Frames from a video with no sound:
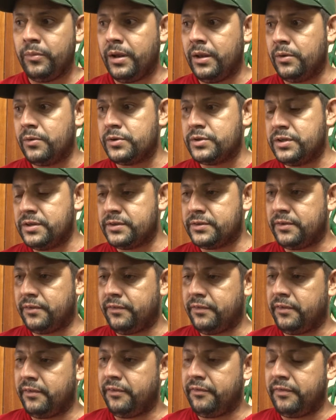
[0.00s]
We know she
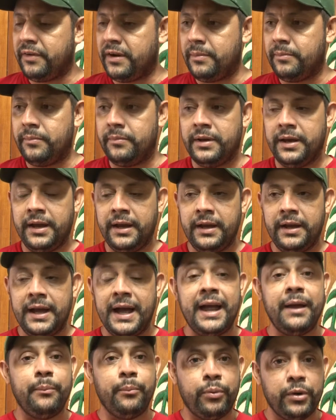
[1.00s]
suffers from a
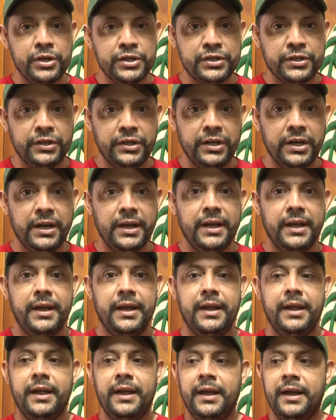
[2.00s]
high pressure.
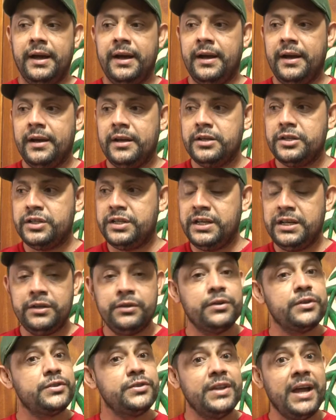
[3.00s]
Uh, she
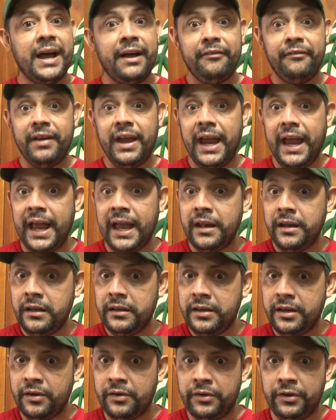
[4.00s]
doesn't have
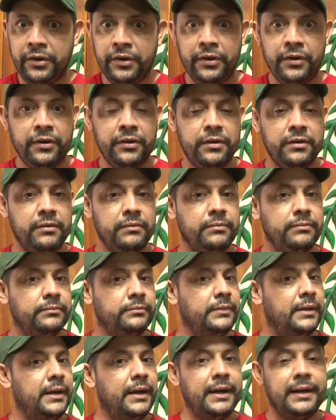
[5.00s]
anything on her,
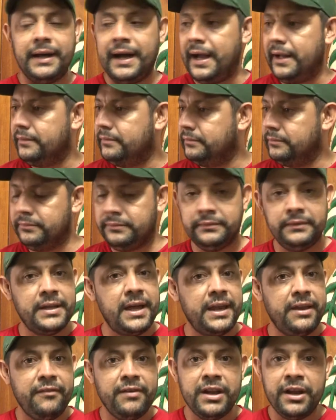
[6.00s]

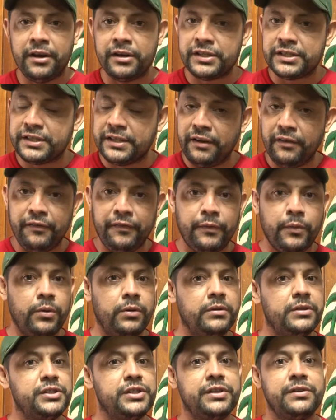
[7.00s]
not even her cell
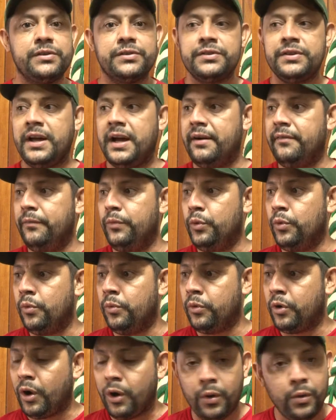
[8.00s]
phone. She doesn't have
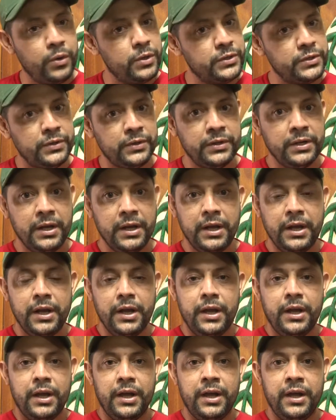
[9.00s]
no clothes on.
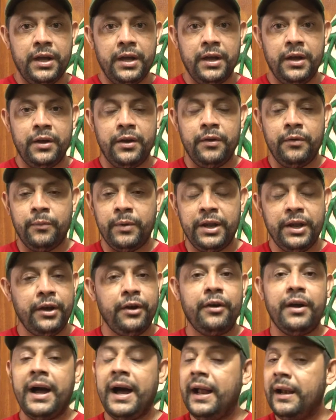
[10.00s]
Uh, uh, with
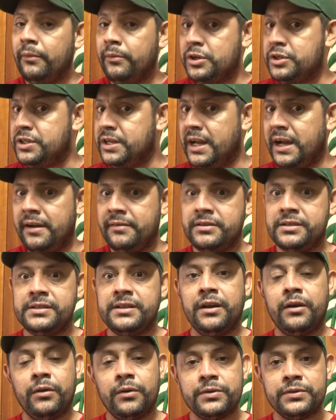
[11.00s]
her, all she has
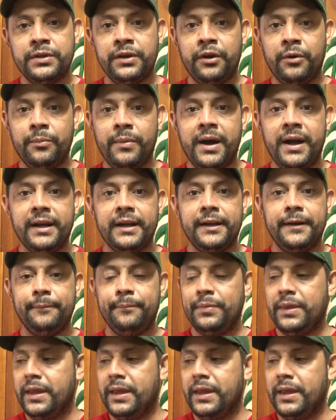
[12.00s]
is the clothes on her back.